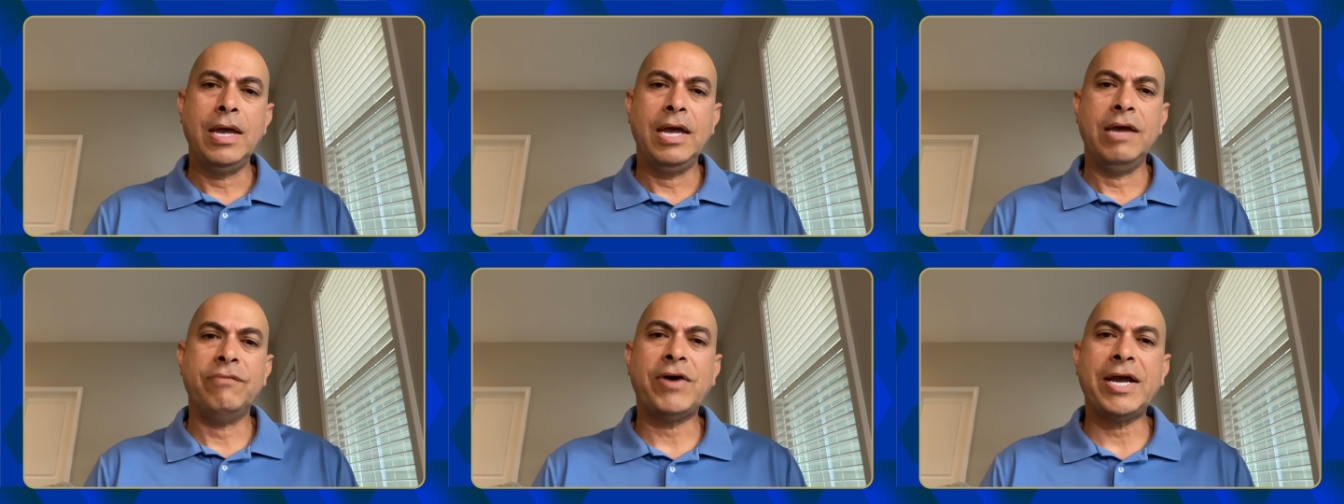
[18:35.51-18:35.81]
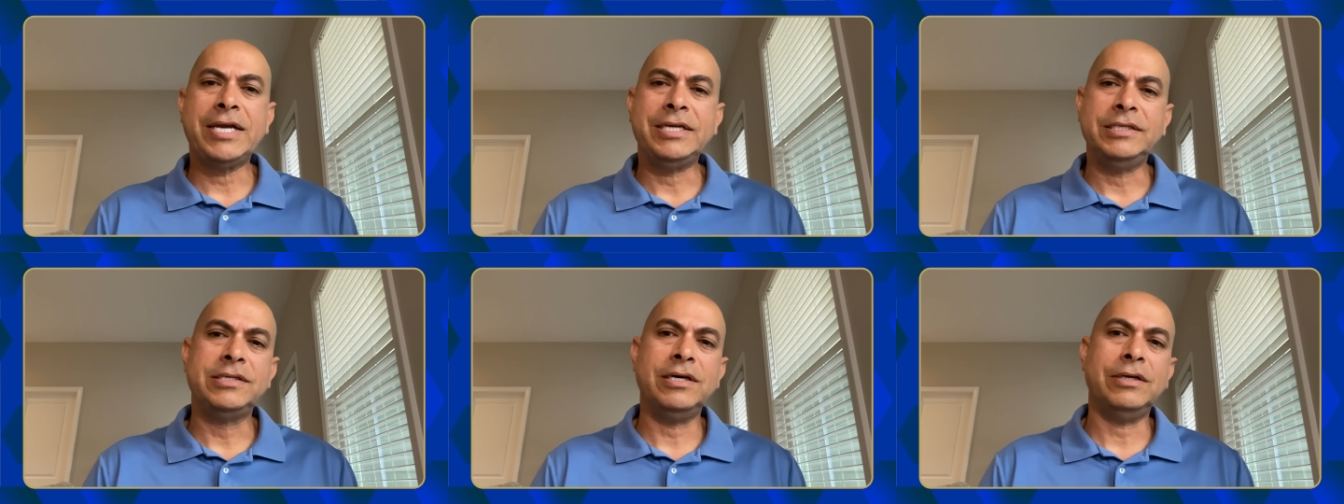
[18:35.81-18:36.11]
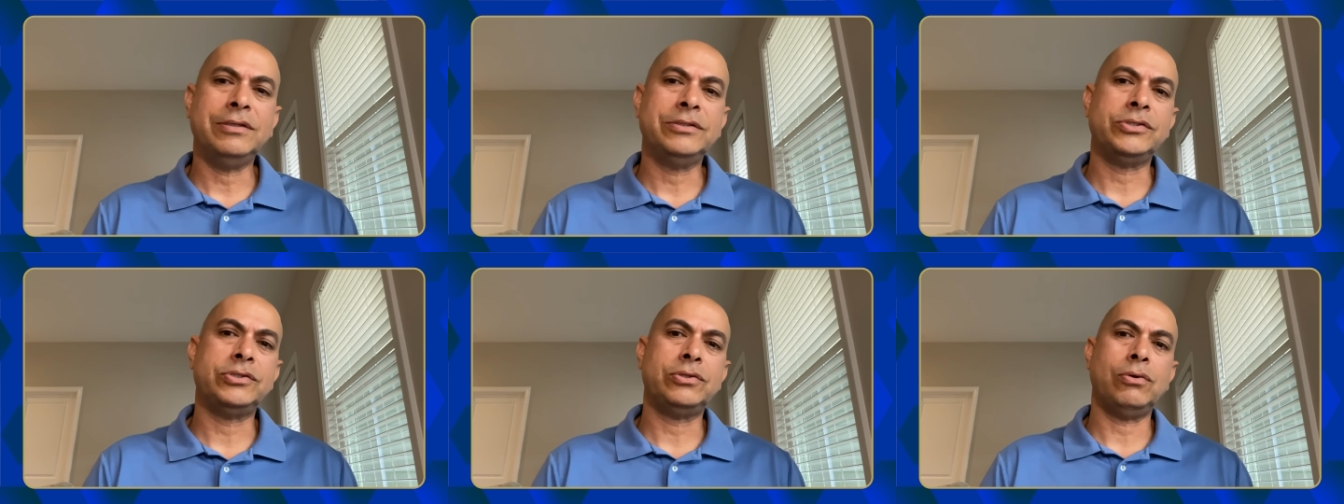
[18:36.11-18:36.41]
If I could
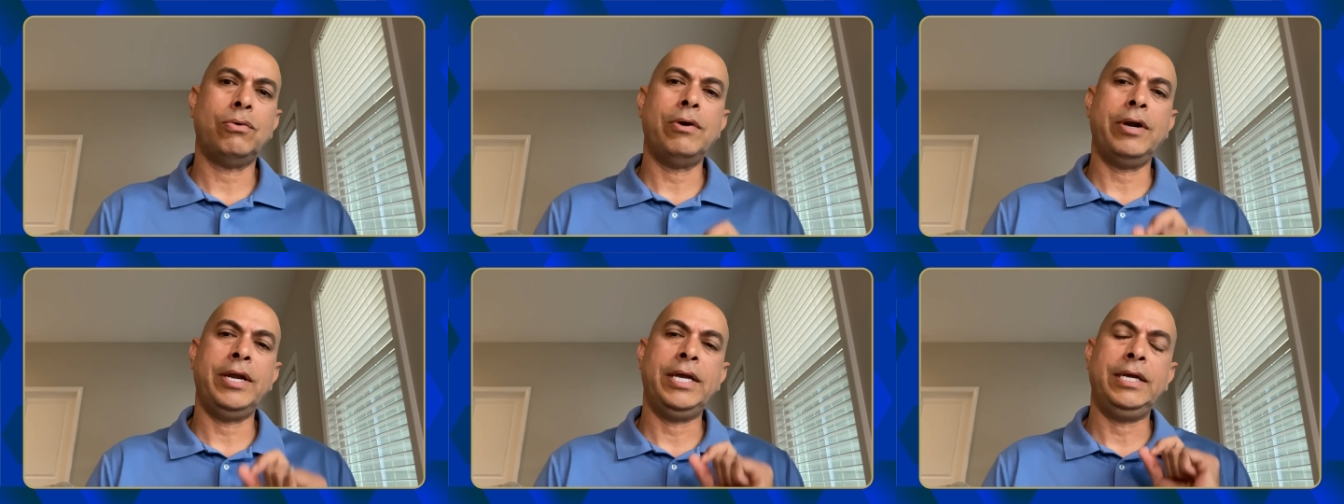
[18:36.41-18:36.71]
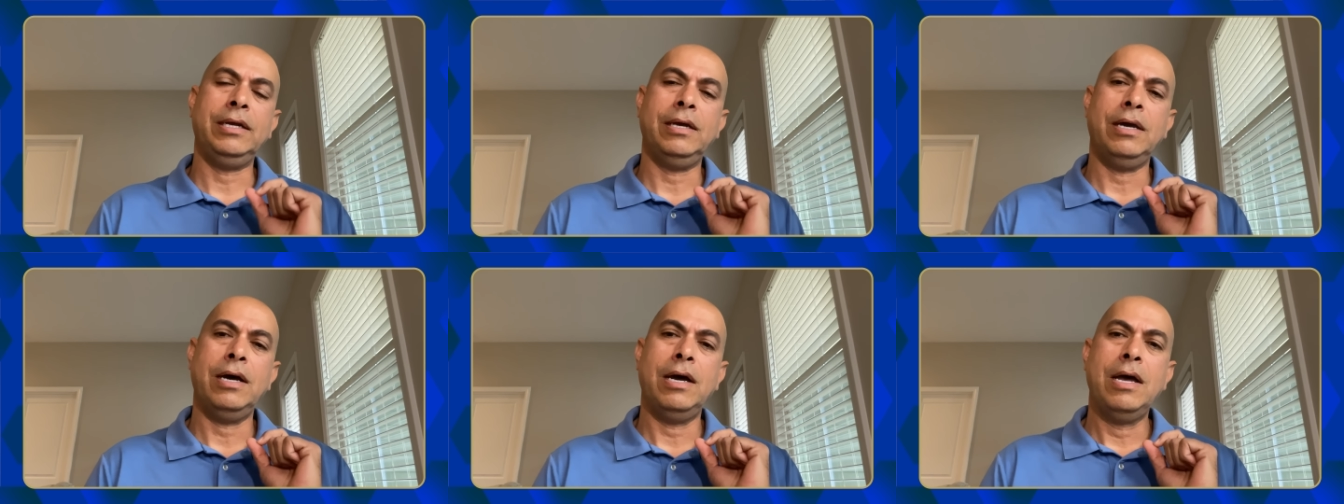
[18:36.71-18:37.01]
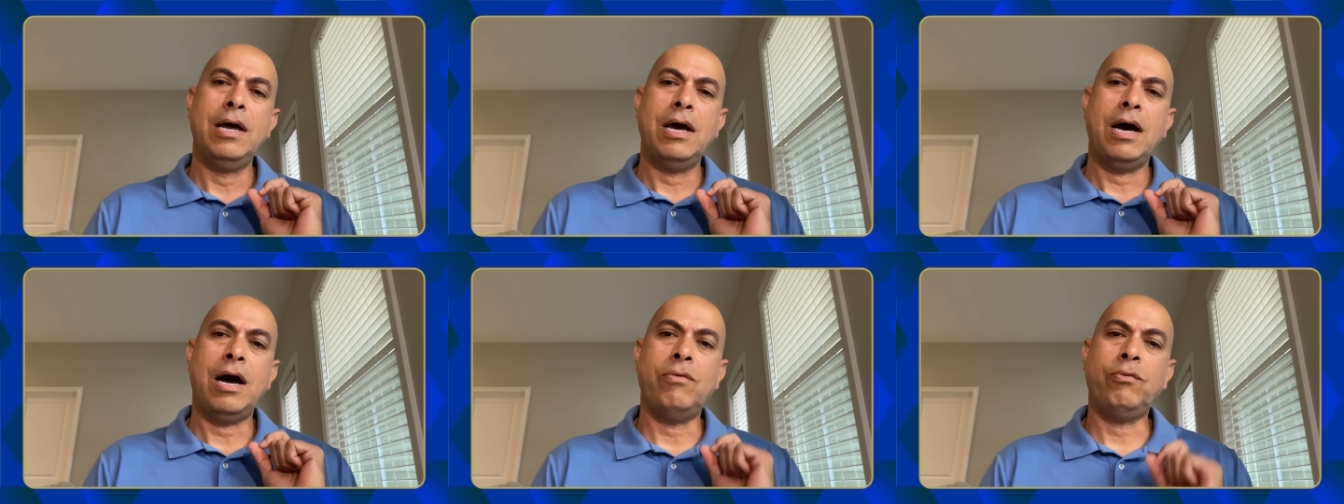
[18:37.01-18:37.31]
tell the story
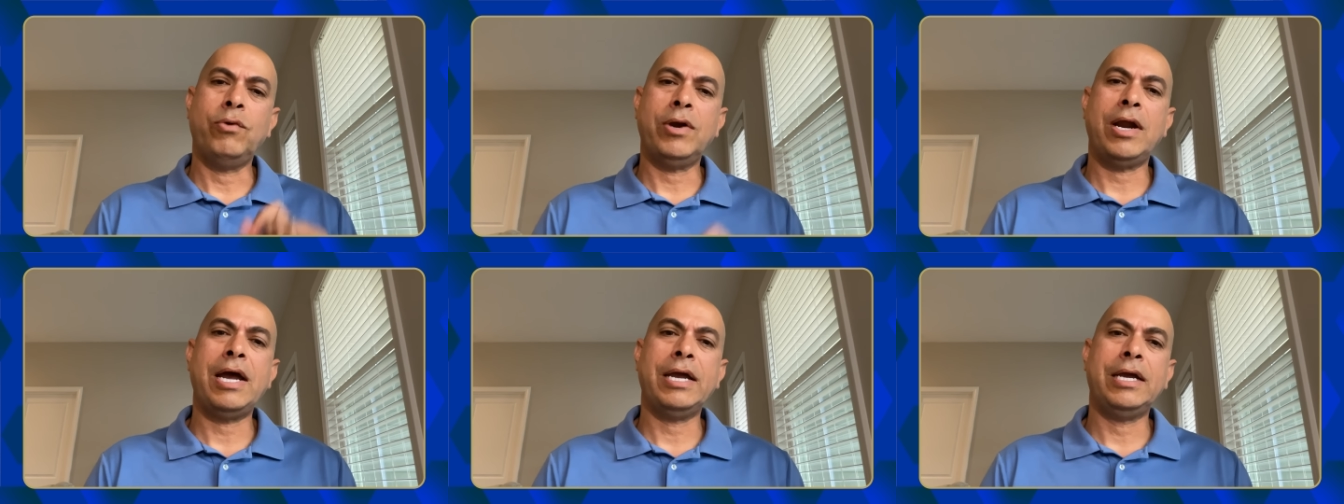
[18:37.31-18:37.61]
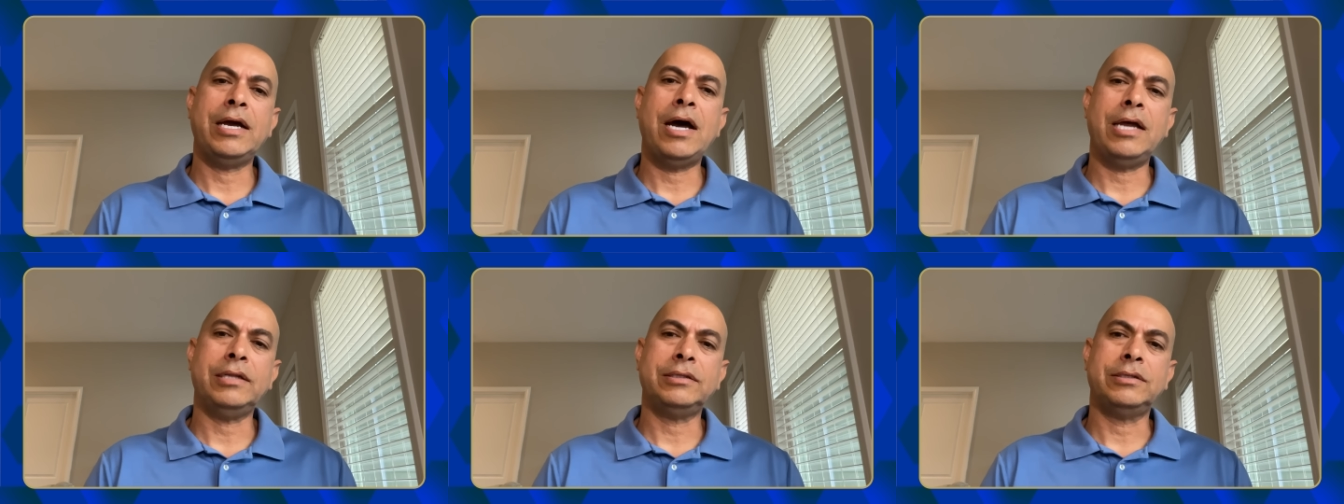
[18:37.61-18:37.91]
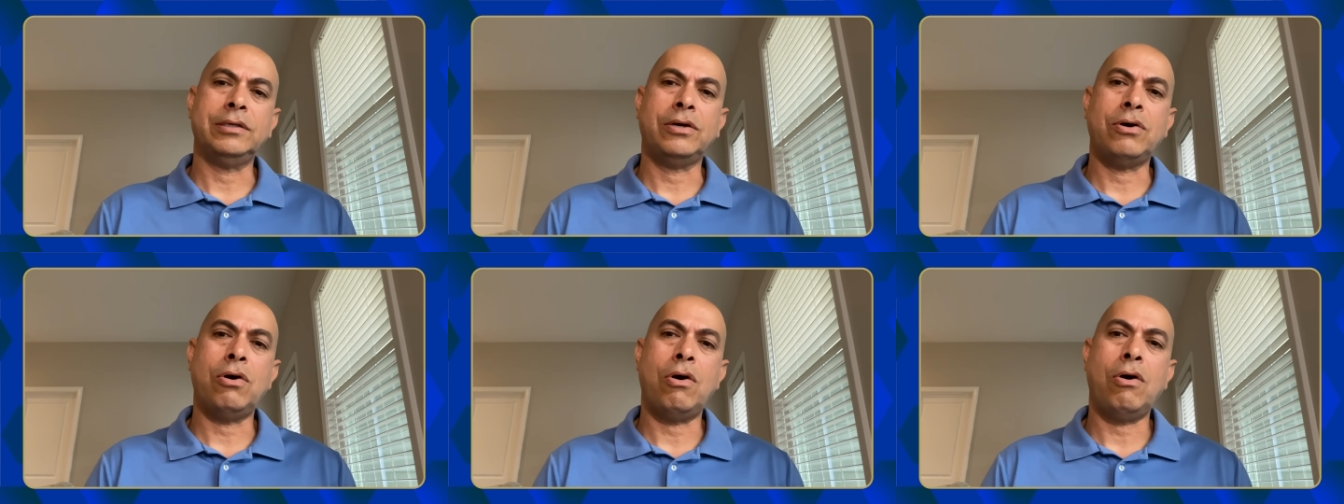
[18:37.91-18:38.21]
of when I got
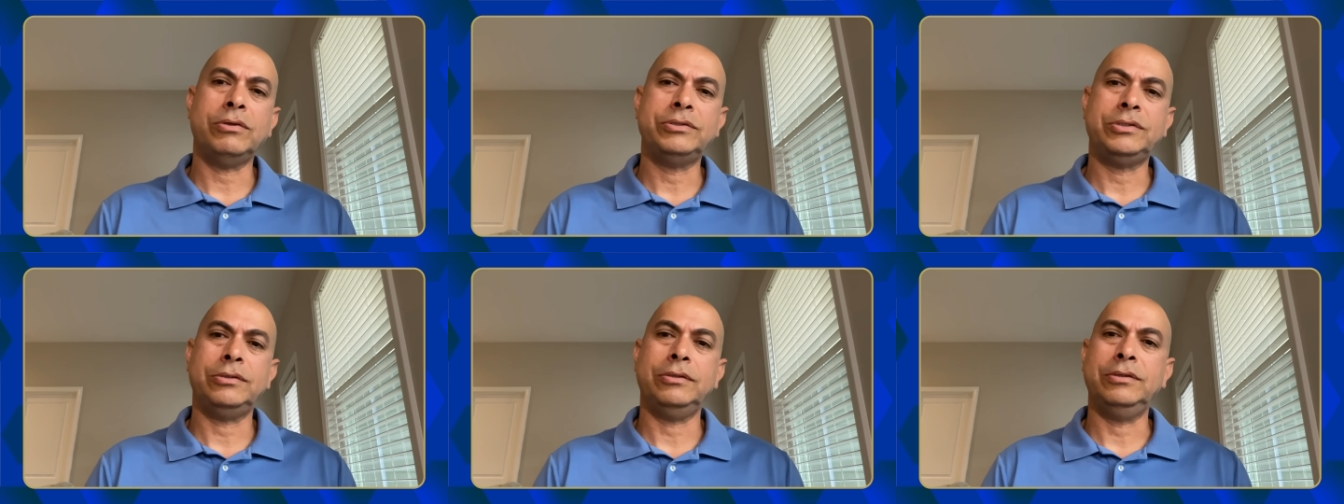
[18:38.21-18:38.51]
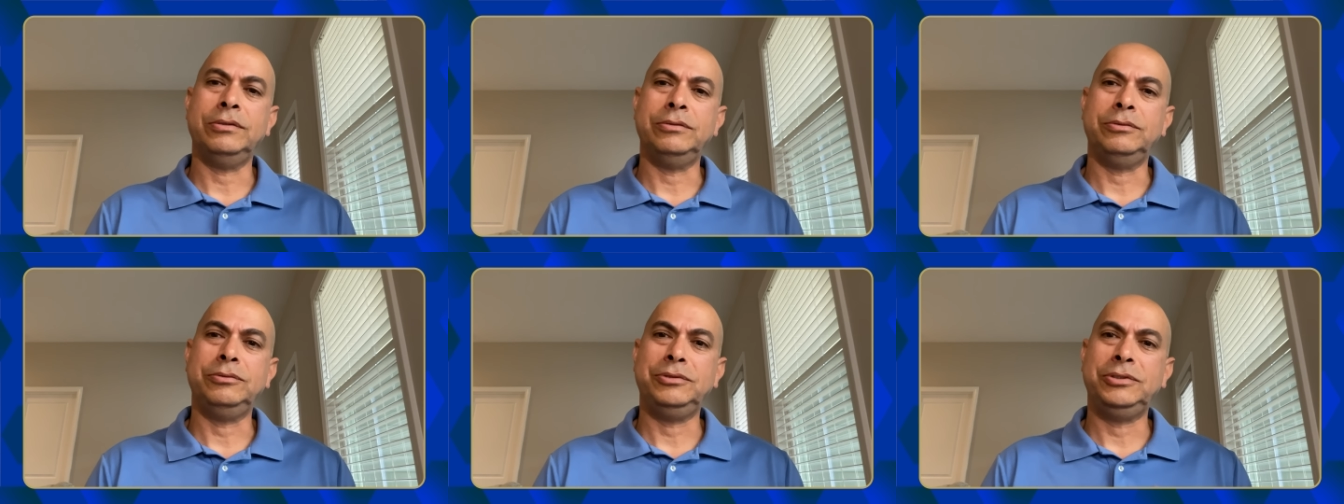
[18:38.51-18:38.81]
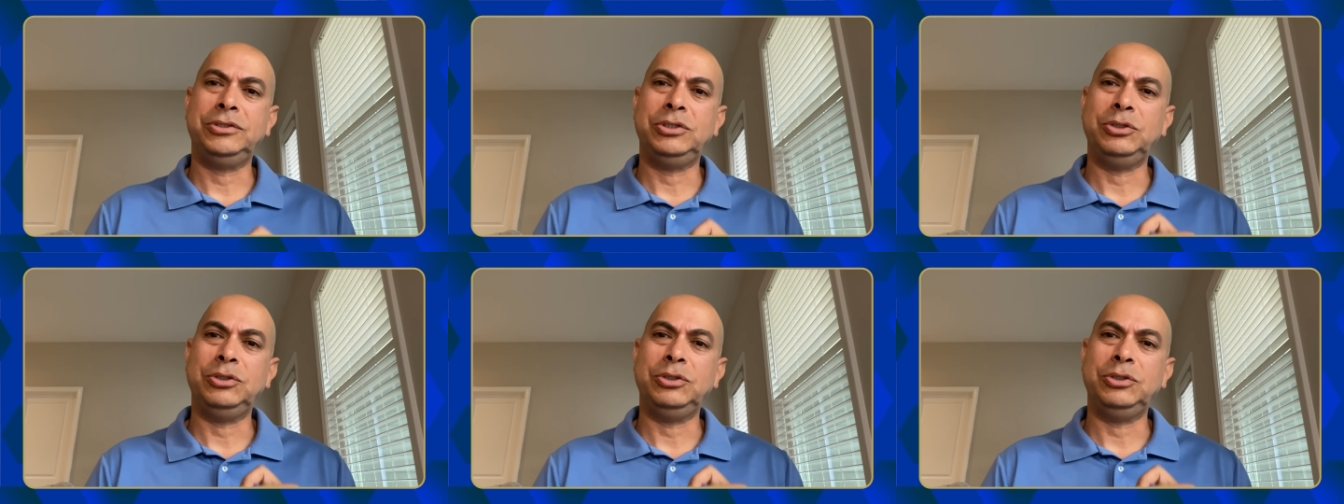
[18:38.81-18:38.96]
the call to